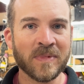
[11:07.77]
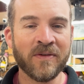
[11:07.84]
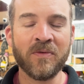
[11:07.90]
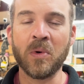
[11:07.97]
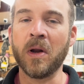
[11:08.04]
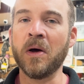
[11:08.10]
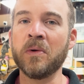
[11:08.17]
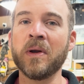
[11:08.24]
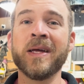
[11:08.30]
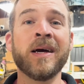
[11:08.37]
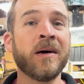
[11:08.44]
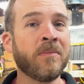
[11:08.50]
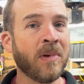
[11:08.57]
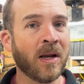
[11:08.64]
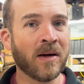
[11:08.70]
If we'll only
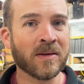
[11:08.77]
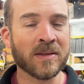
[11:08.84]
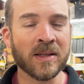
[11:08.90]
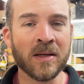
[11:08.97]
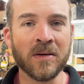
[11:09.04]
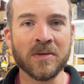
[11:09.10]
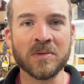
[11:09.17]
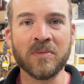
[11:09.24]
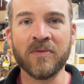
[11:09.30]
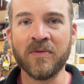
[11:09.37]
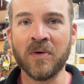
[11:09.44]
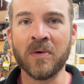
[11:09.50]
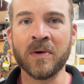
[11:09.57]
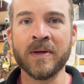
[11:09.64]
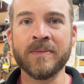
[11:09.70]
humble ourselves
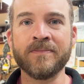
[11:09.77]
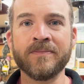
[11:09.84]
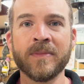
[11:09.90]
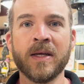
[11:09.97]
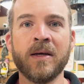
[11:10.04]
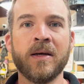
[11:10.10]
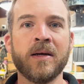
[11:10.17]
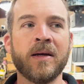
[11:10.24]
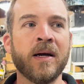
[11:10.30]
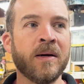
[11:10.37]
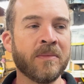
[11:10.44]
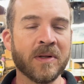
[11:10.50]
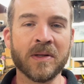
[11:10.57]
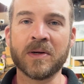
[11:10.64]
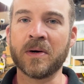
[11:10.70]
before him,
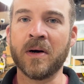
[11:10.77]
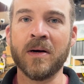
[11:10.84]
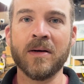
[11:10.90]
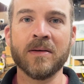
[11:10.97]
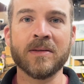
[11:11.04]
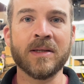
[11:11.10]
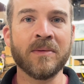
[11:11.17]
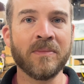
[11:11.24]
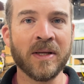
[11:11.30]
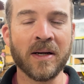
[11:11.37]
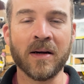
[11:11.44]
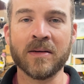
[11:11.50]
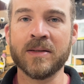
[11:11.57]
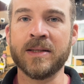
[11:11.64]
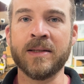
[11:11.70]
come to the cross, admit
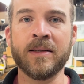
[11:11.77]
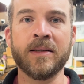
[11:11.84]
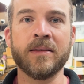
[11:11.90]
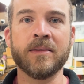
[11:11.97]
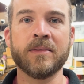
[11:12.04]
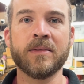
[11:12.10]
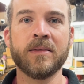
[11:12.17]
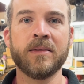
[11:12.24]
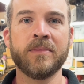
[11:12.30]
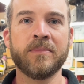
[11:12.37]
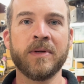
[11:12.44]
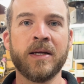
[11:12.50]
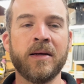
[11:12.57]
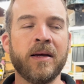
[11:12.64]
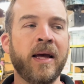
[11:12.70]
our sins,
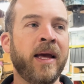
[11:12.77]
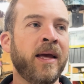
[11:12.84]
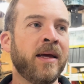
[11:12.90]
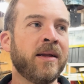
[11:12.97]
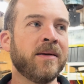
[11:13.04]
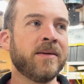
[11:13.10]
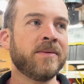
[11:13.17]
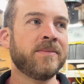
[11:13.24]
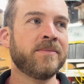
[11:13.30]
and